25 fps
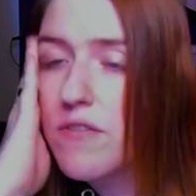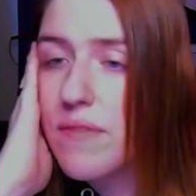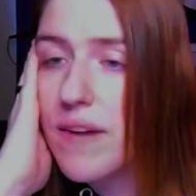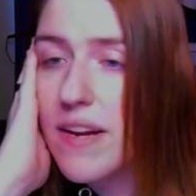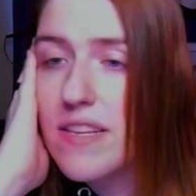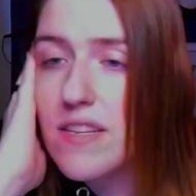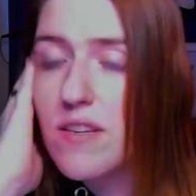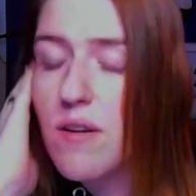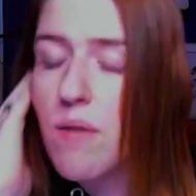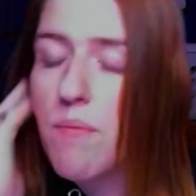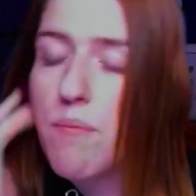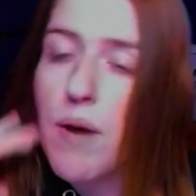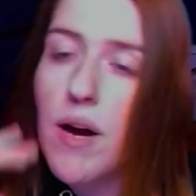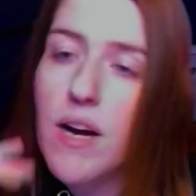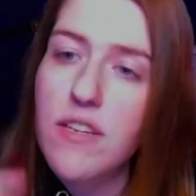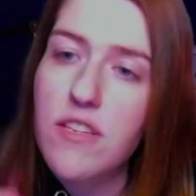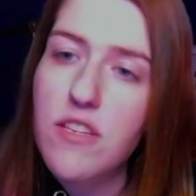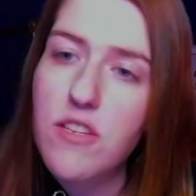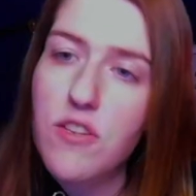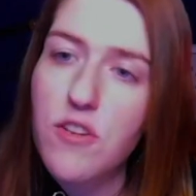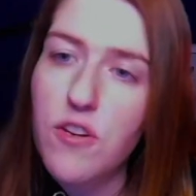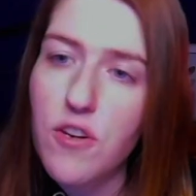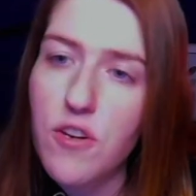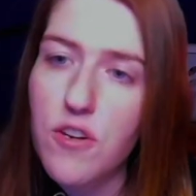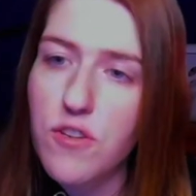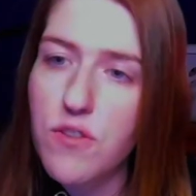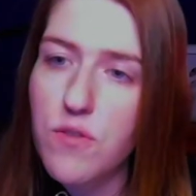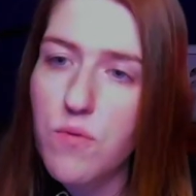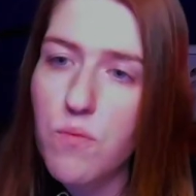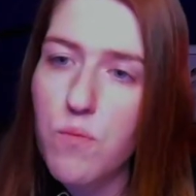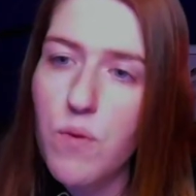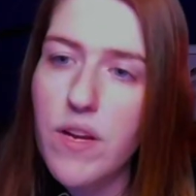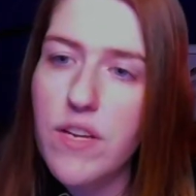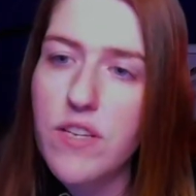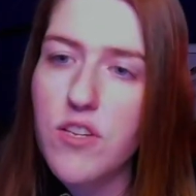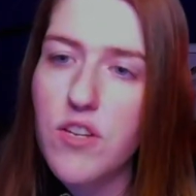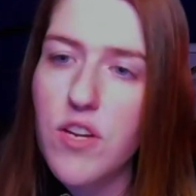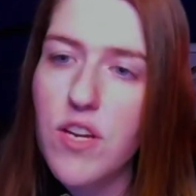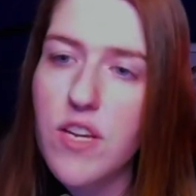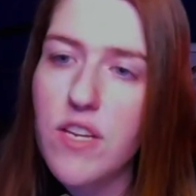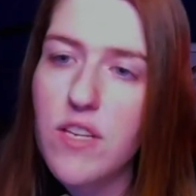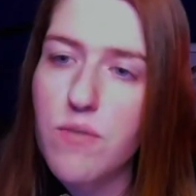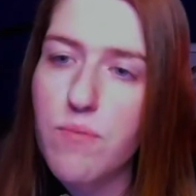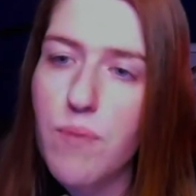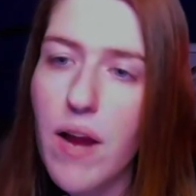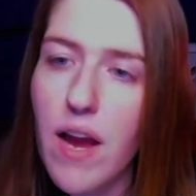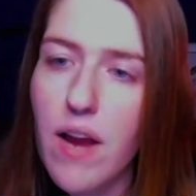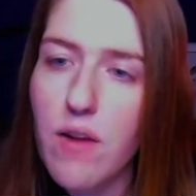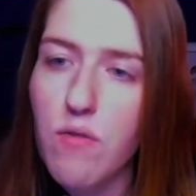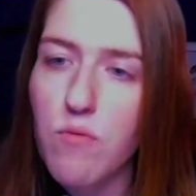Monsters, which is
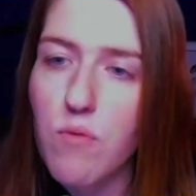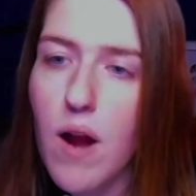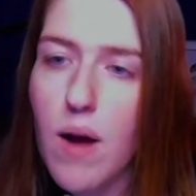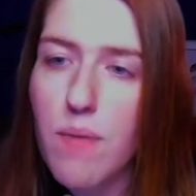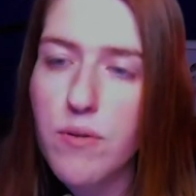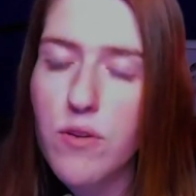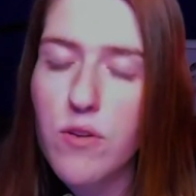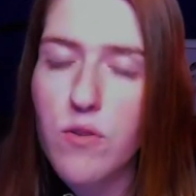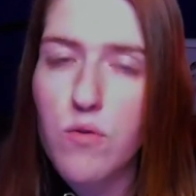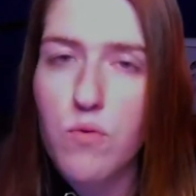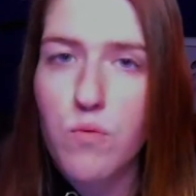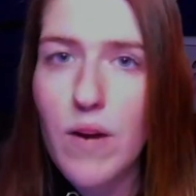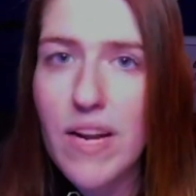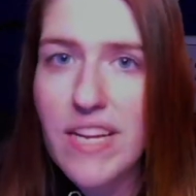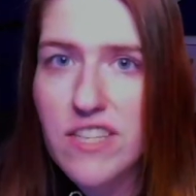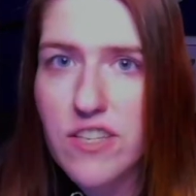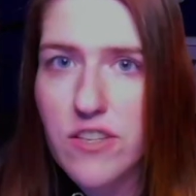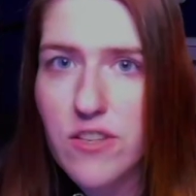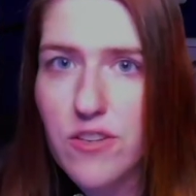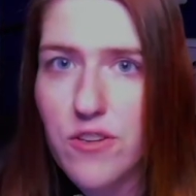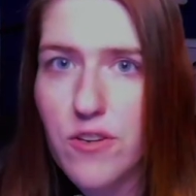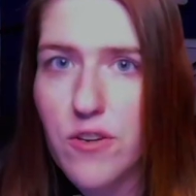by Robert Ressler,